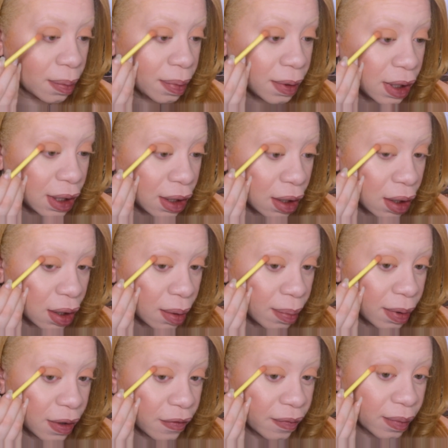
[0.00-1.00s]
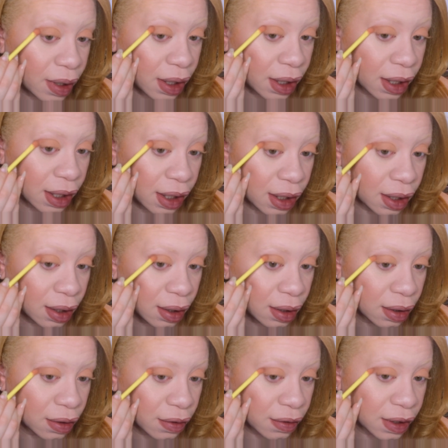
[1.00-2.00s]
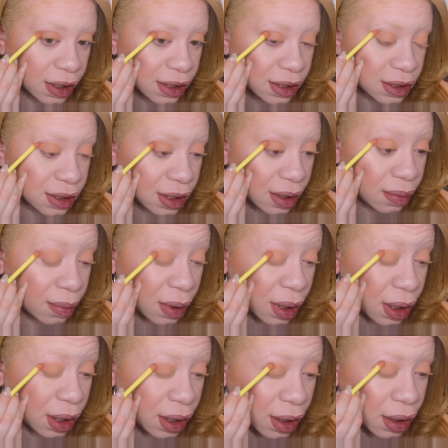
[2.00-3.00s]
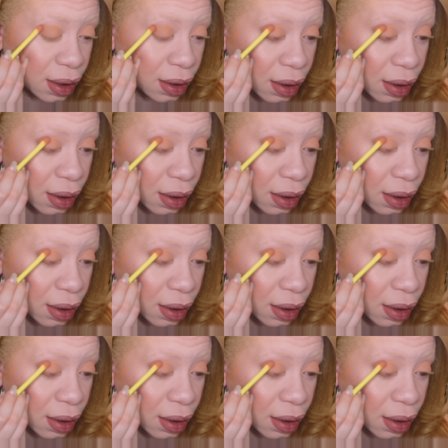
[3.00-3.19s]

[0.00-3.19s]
here above my crease in my